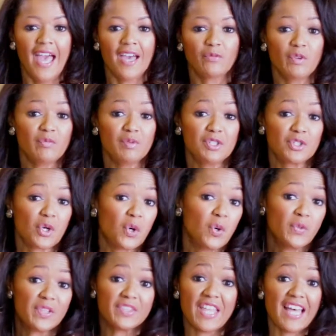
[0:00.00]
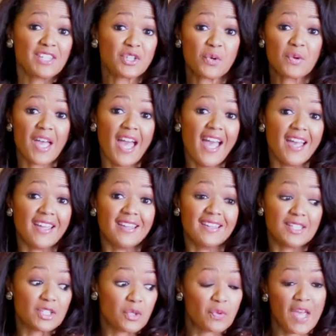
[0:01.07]
And we've been told that that's okay.
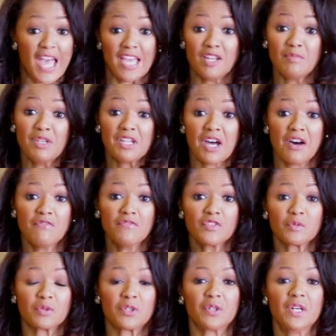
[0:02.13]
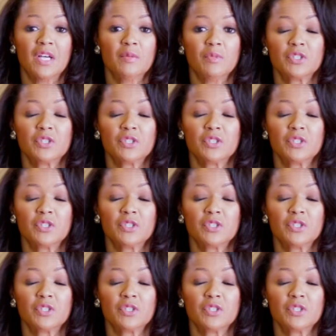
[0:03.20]
It's okay to be comfortable.